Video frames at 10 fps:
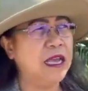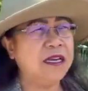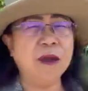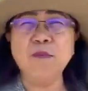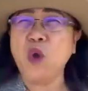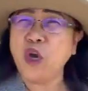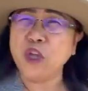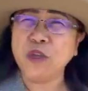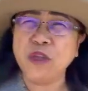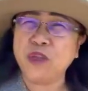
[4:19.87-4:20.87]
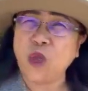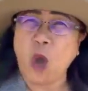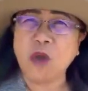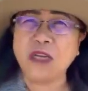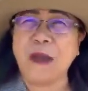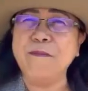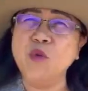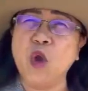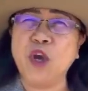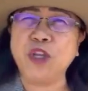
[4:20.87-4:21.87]
The more you talk, the
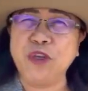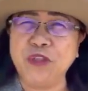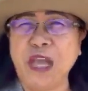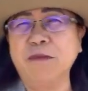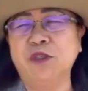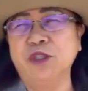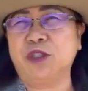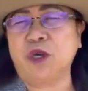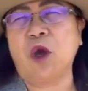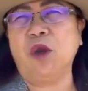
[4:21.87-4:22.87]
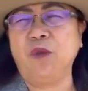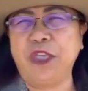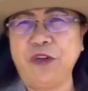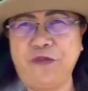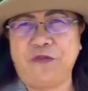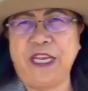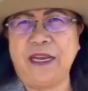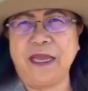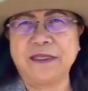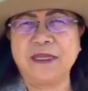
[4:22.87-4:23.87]
more you don't have control with your
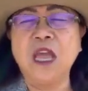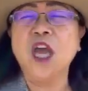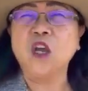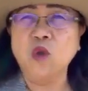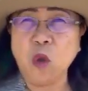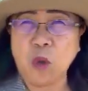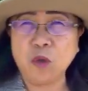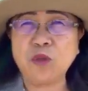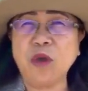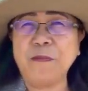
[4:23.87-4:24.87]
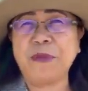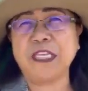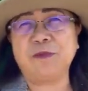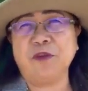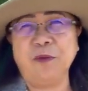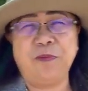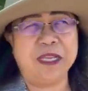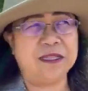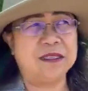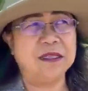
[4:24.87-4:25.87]
feelings. Go to a peaceful
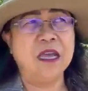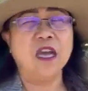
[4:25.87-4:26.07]
place.